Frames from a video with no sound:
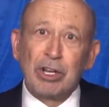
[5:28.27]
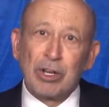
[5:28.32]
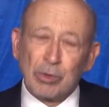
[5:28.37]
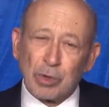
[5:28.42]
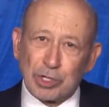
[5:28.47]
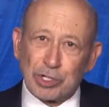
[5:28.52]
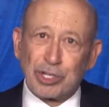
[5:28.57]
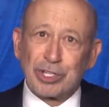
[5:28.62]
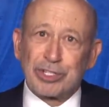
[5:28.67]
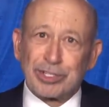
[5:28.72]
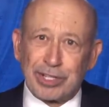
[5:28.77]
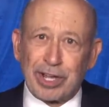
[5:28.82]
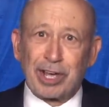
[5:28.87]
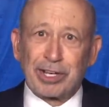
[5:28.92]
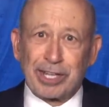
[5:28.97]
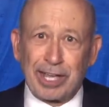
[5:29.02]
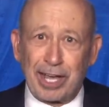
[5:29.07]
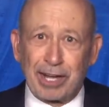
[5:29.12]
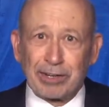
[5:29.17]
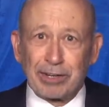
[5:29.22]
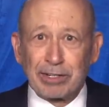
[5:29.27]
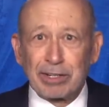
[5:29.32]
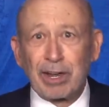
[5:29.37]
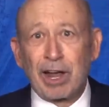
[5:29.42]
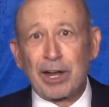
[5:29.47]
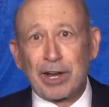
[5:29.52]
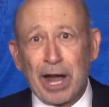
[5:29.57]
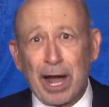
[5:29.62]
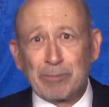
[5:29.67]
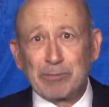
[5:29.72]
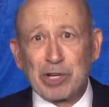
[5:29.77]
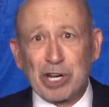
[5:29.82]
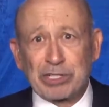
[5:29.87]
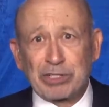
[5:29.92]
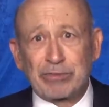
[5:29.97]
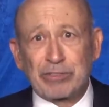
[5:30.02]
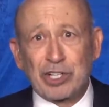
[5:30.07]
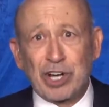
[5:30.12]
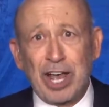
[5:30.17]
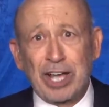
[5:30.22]
which is, again, an object
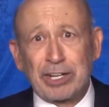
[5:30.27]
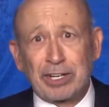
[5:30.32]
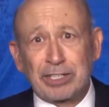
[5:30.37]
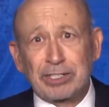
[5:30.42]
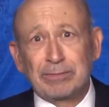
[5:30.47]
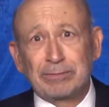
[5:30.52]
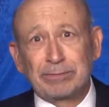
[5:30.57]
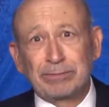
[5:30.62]
of China?